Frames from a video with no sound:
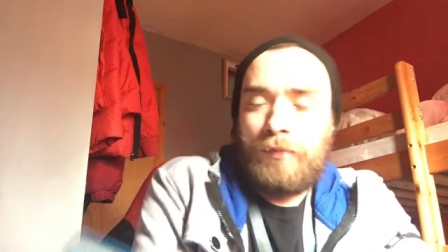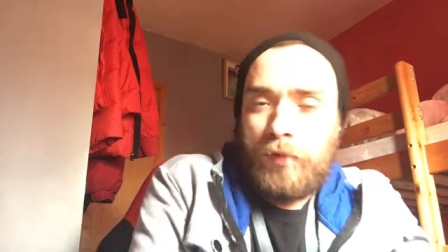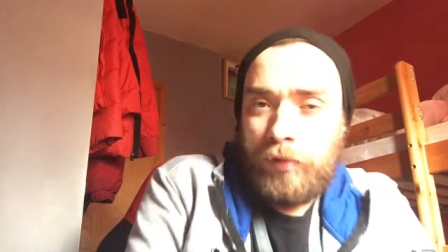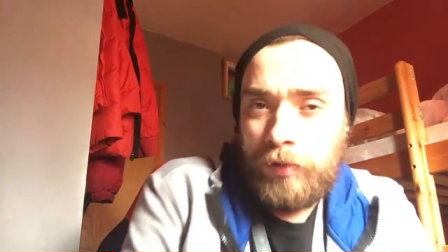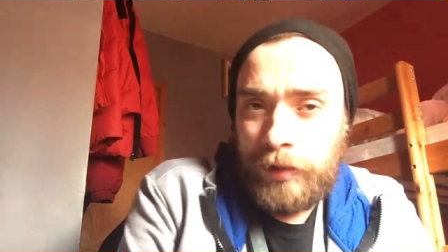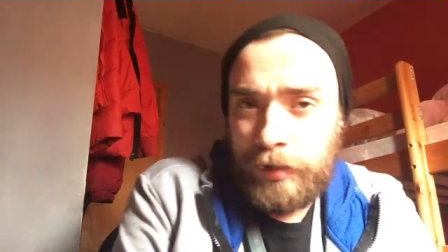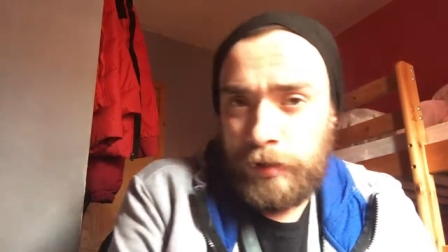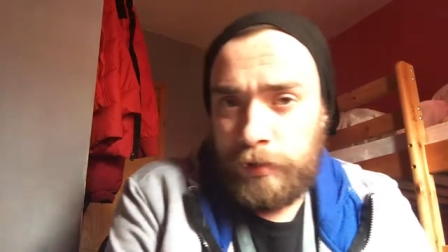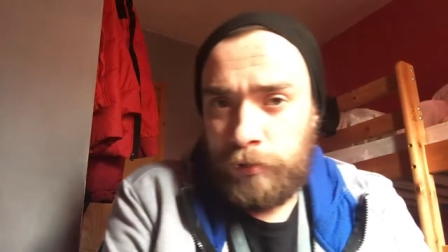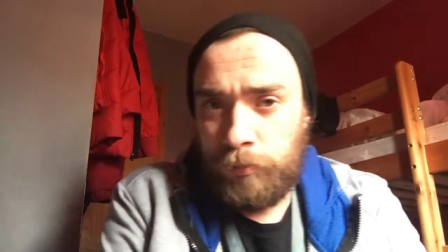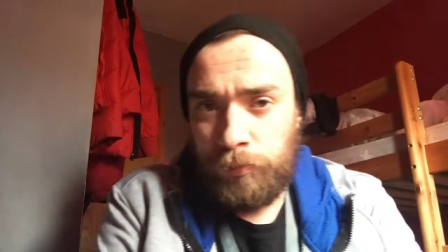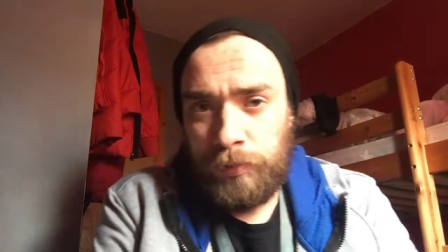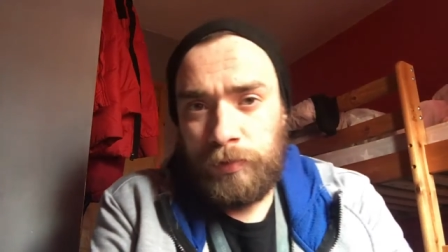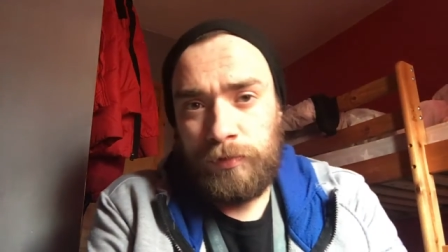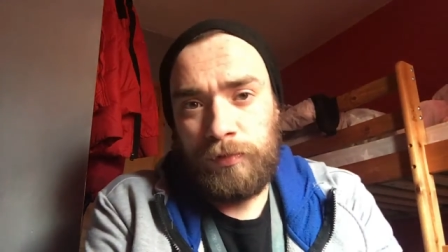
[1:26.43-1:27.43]
Holiday
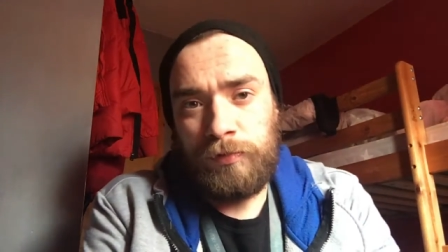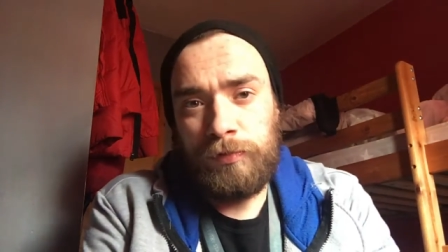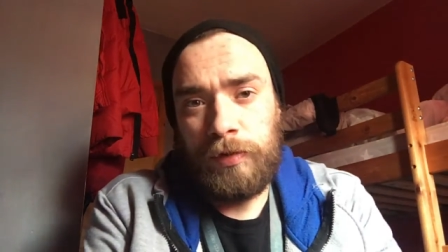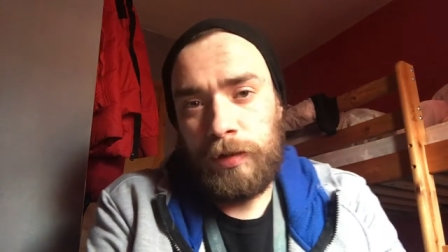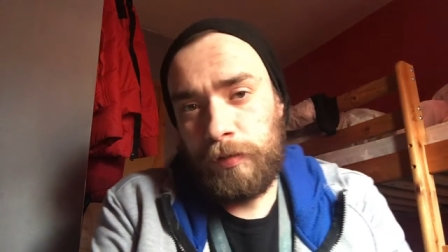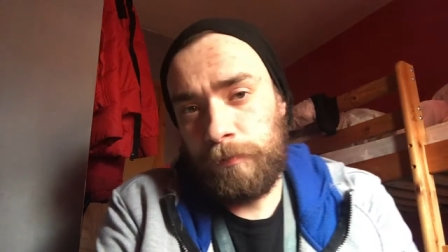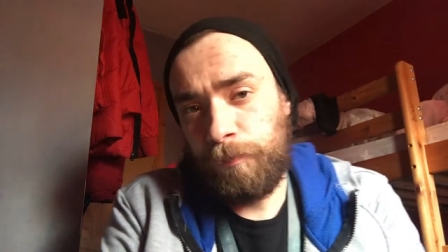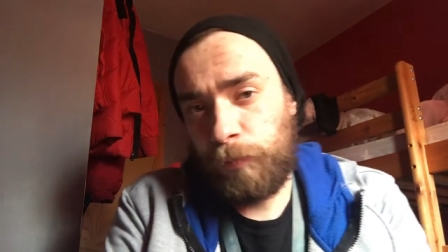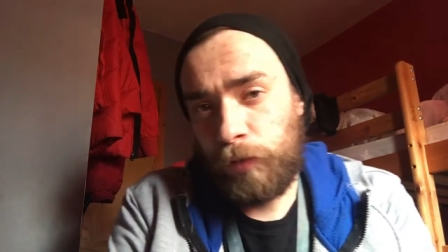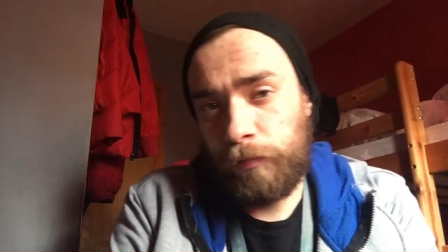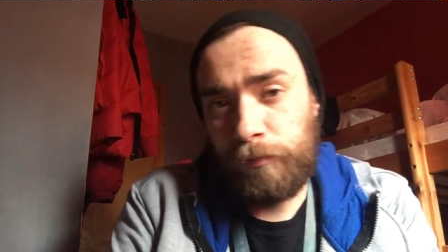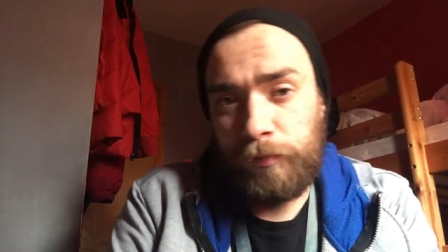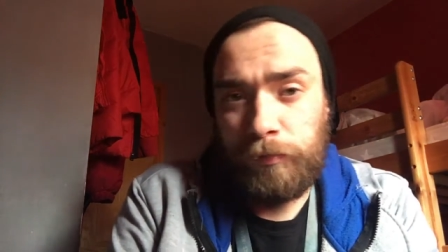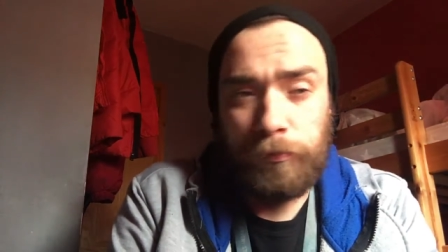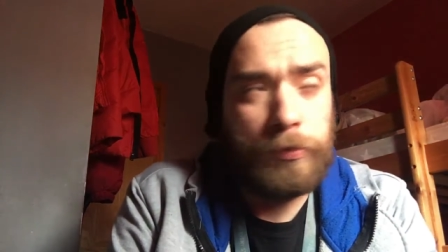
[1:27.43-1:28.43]
companies are trying to
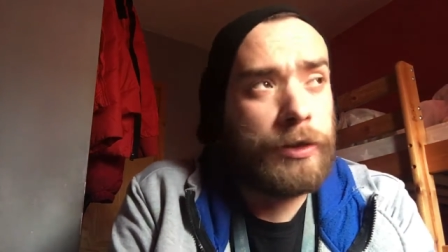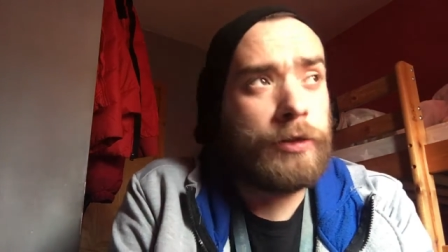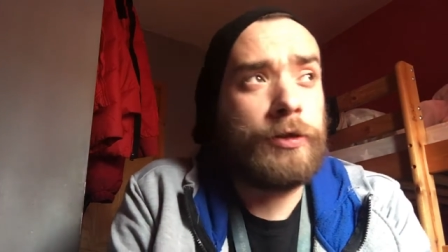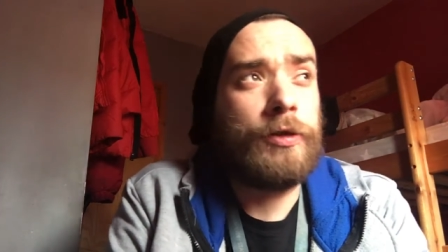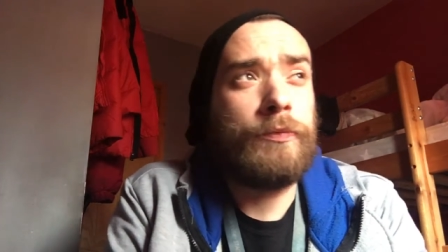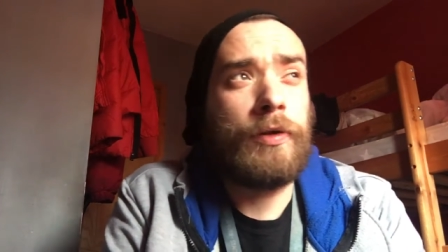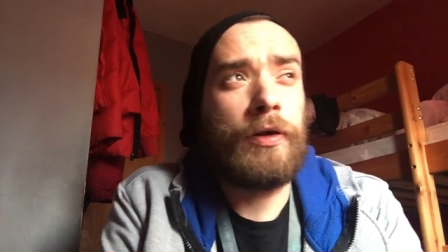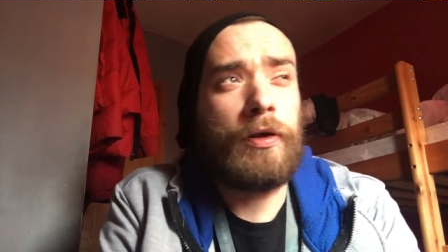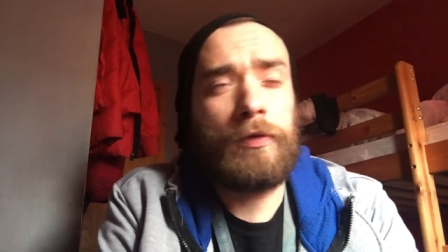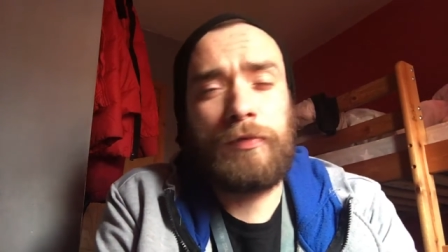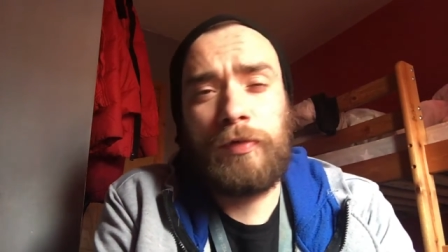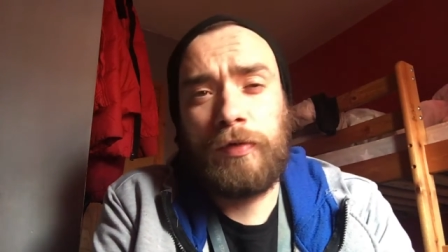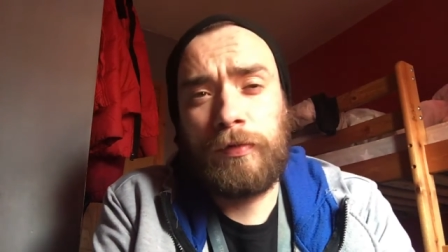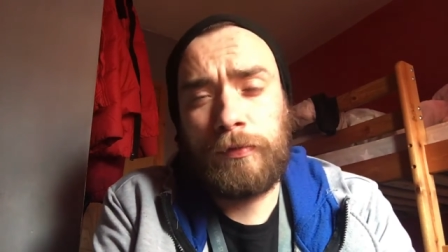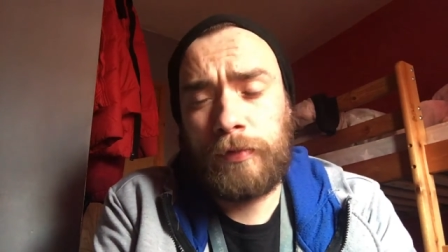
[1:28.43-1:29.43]
obviously recoup the
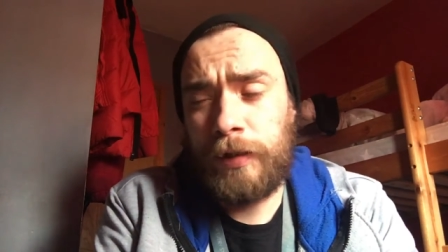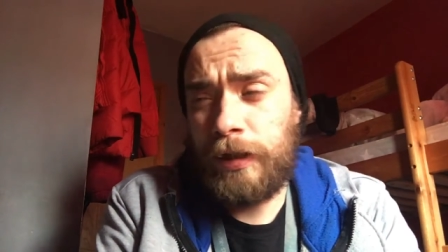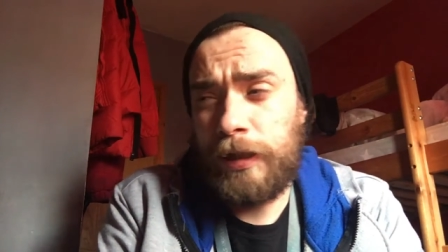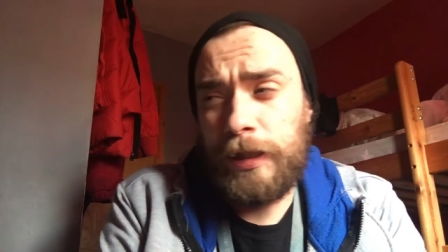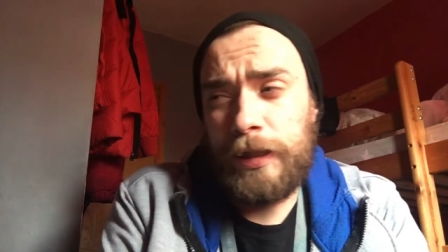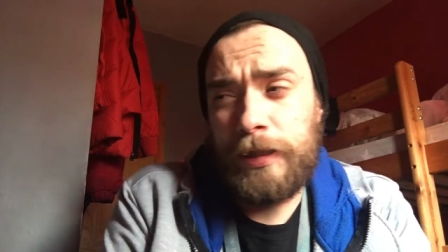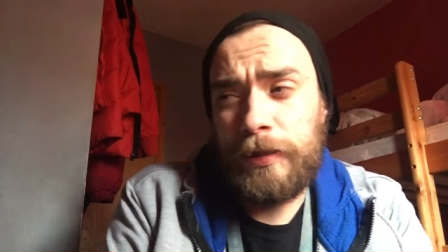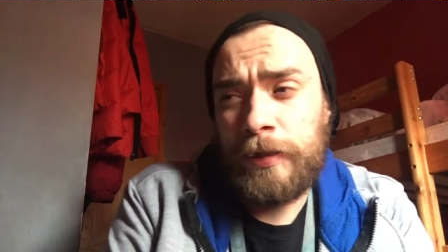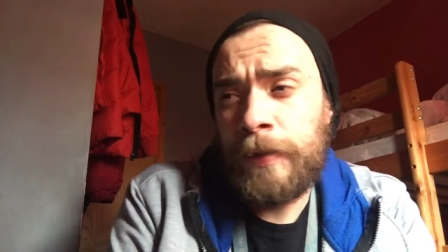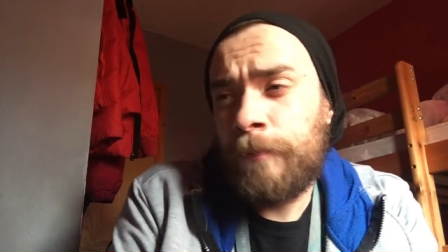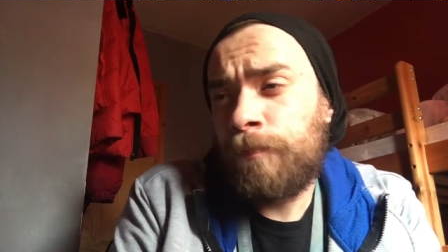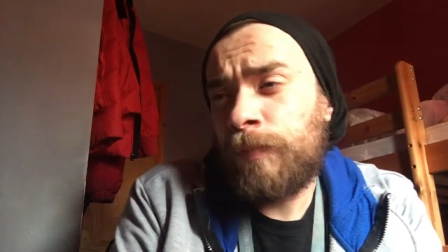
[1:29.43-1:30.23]
losses, and